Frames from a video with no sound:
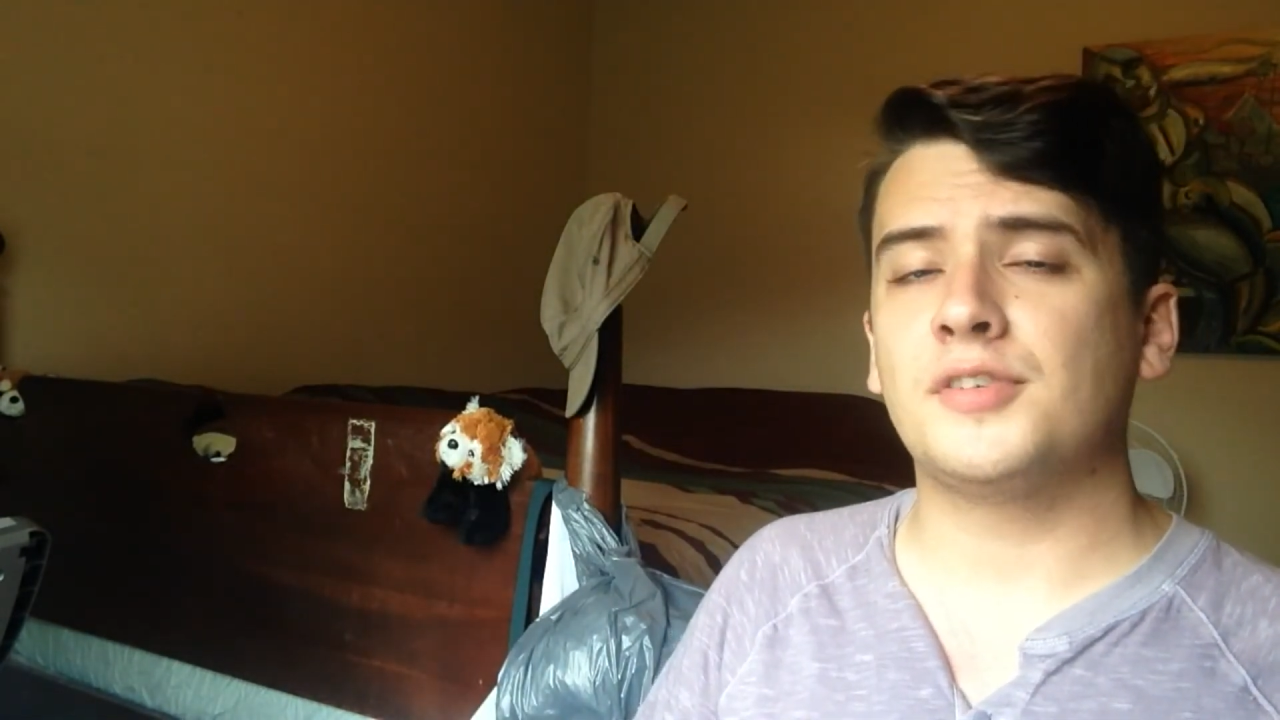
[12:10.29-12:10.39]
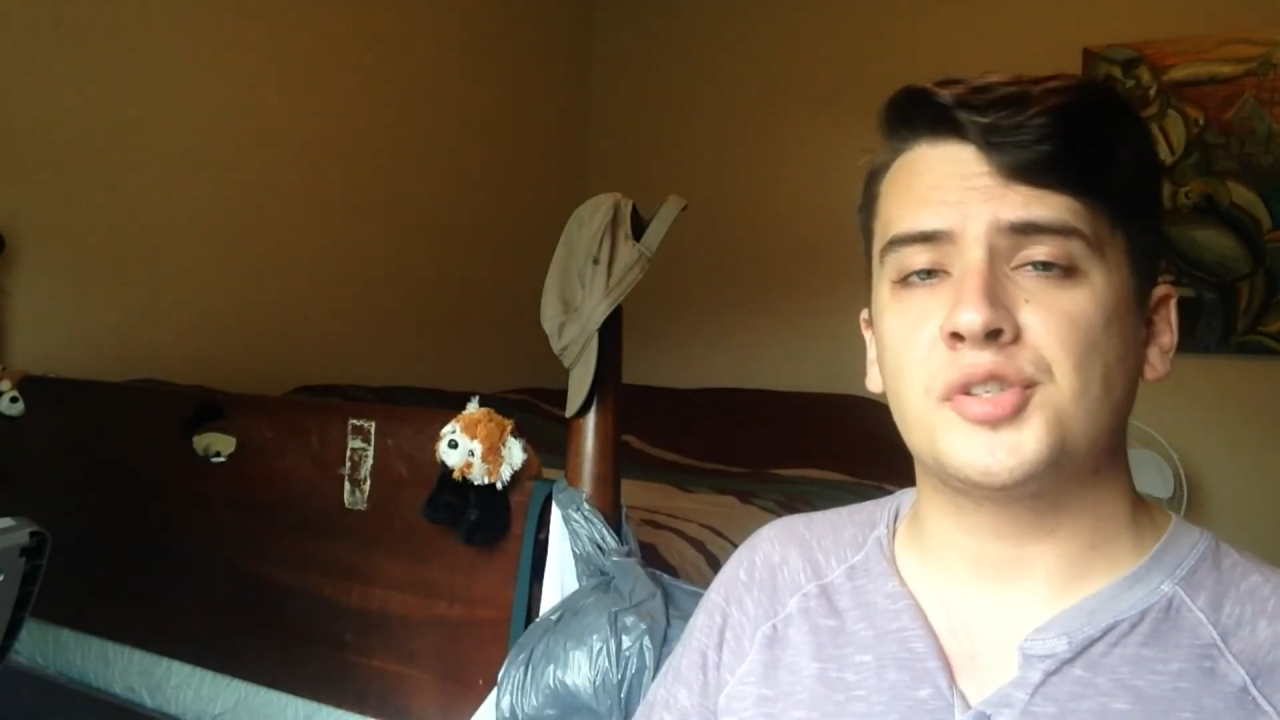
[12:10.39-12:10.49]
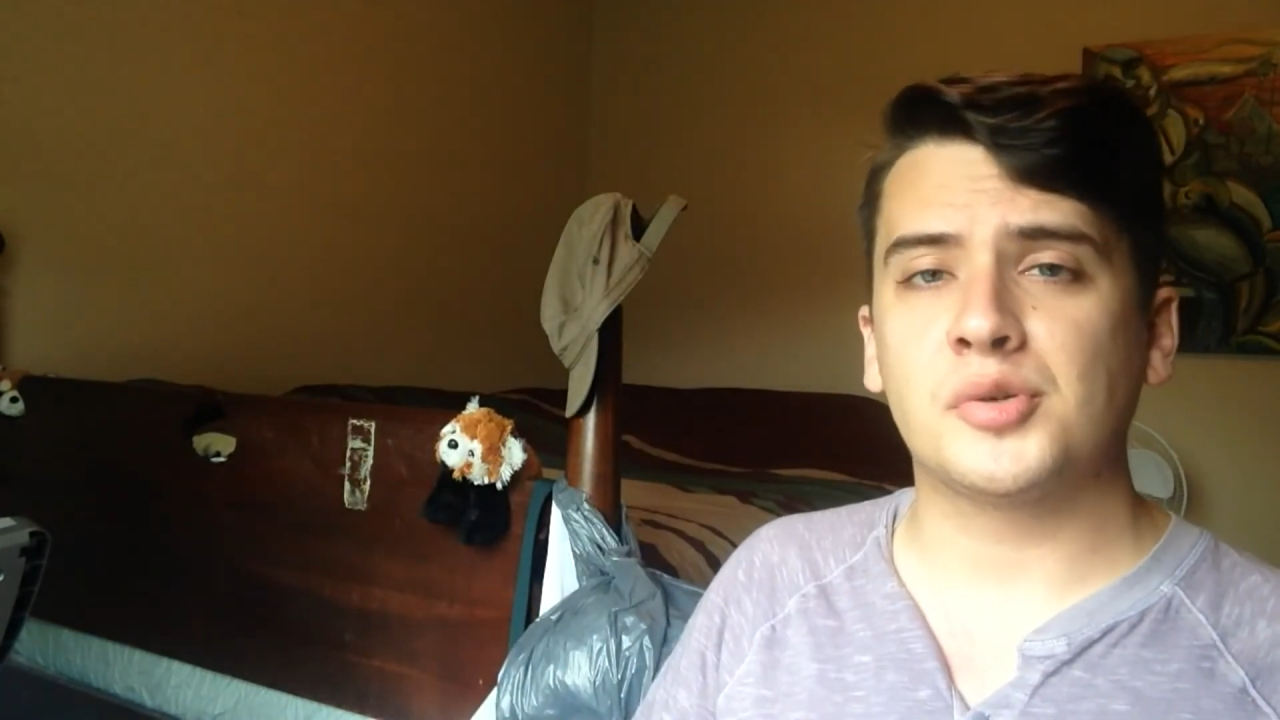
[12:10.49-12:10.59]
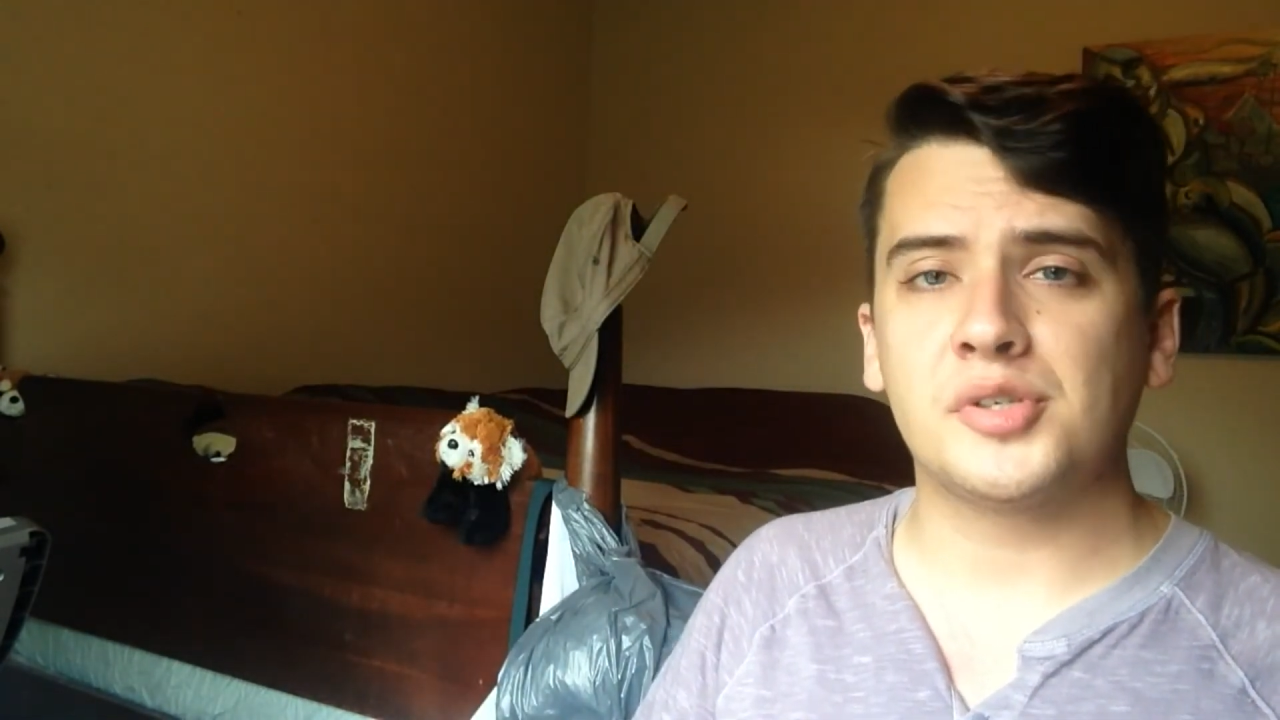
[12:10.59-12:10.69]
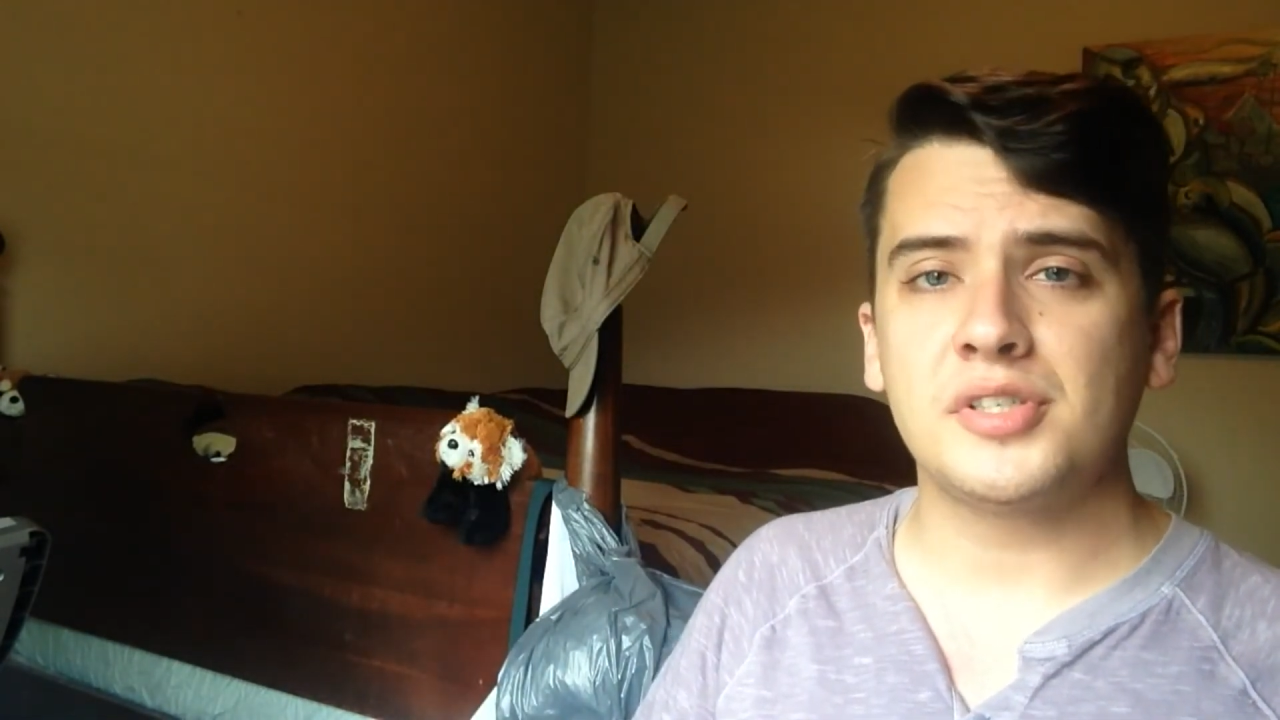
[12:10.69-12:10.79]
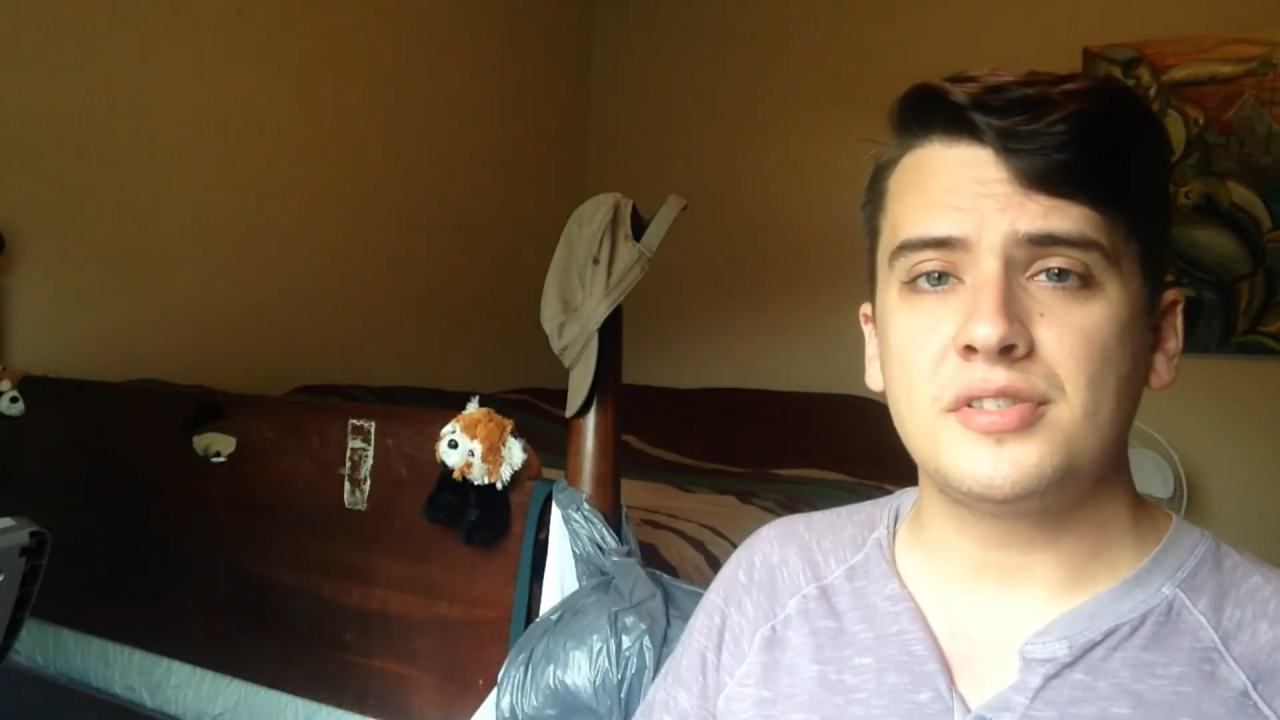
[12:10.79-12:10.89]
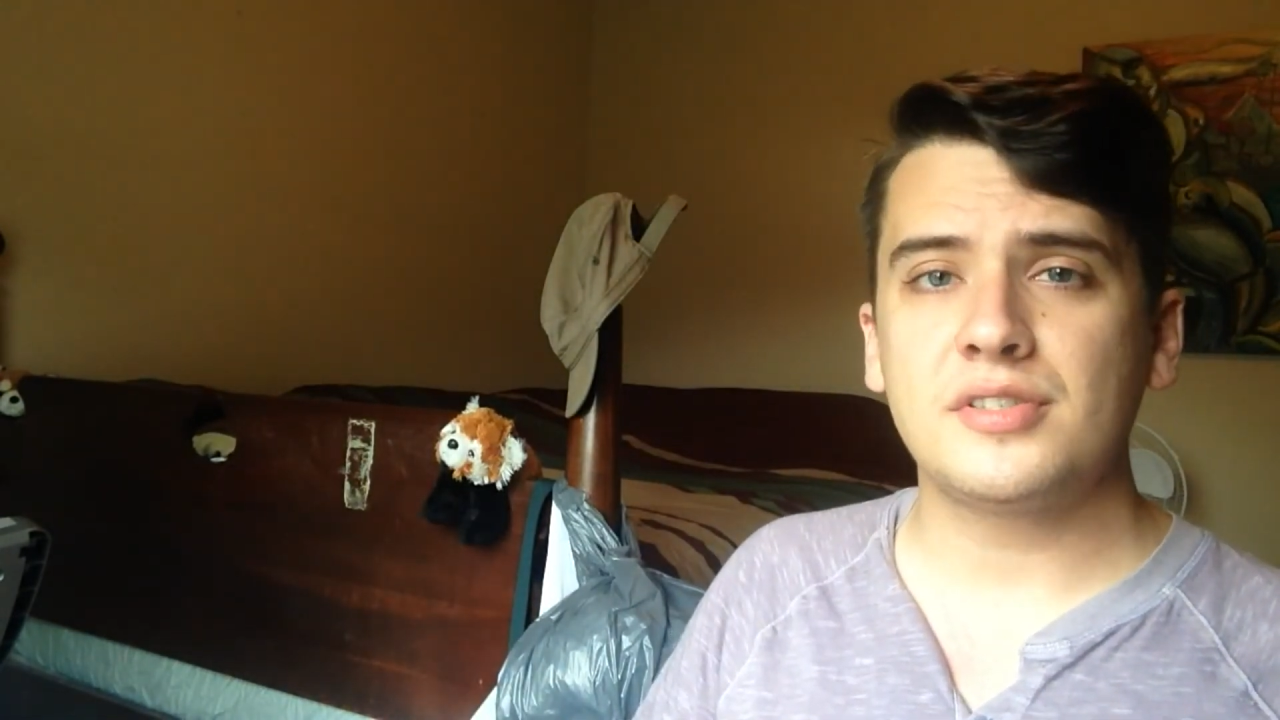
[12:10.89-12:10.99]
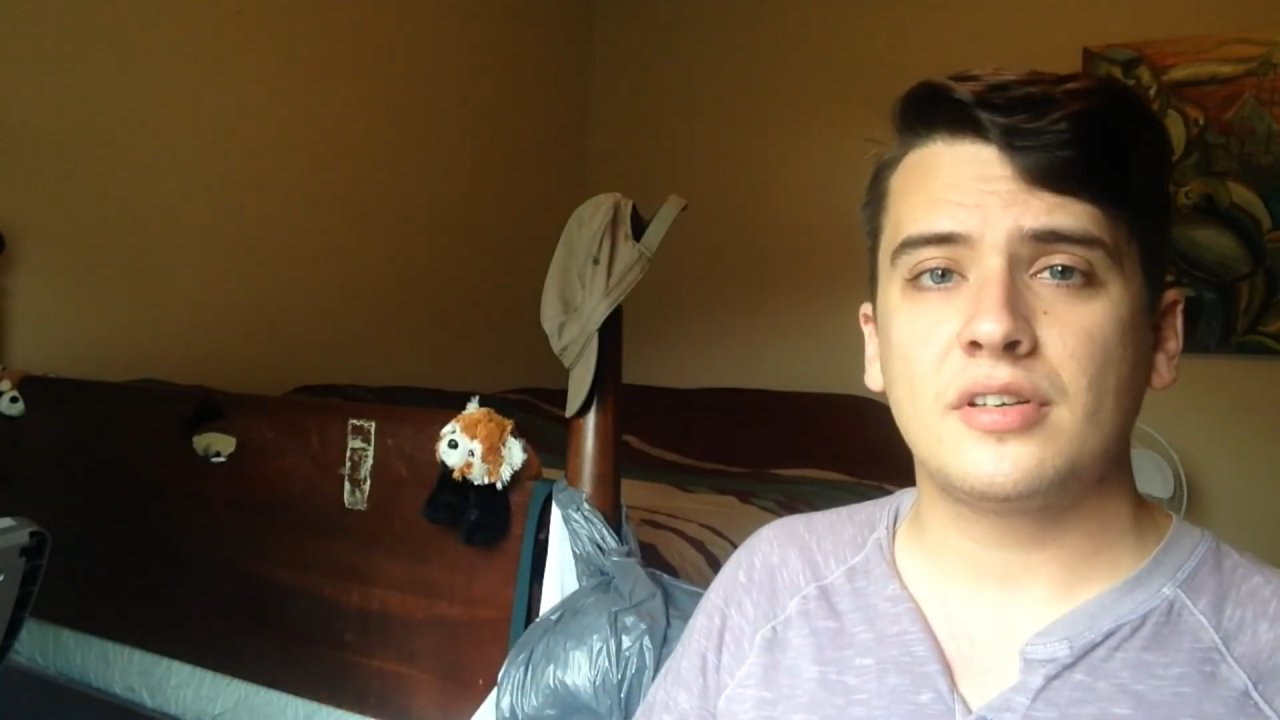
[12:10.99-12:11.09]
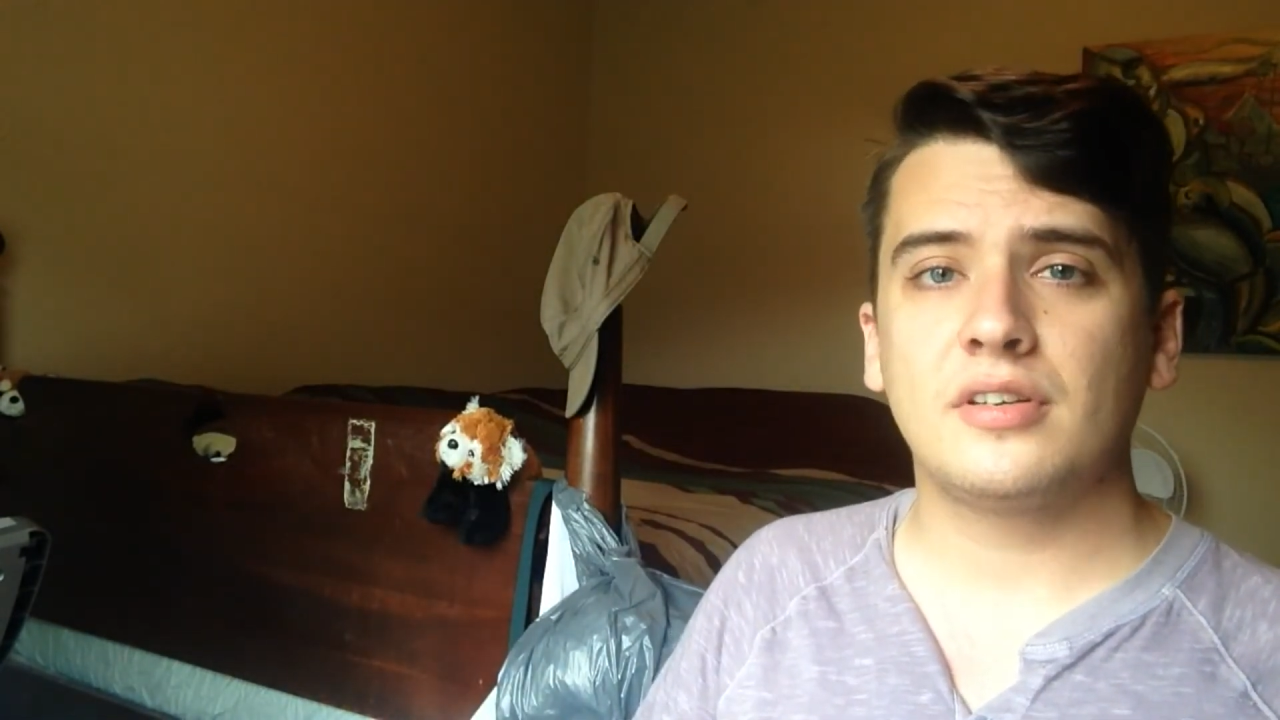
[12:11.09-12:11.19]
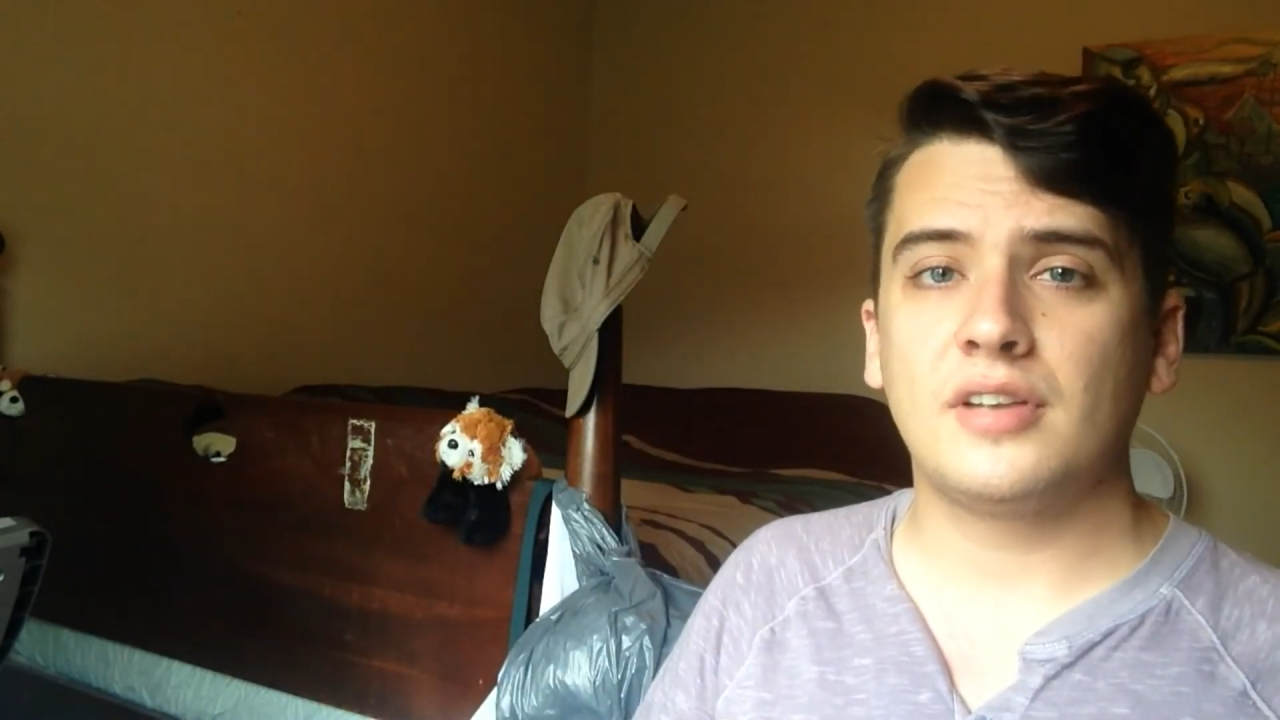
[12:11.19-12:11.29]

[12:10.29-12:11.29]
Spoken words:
distortions.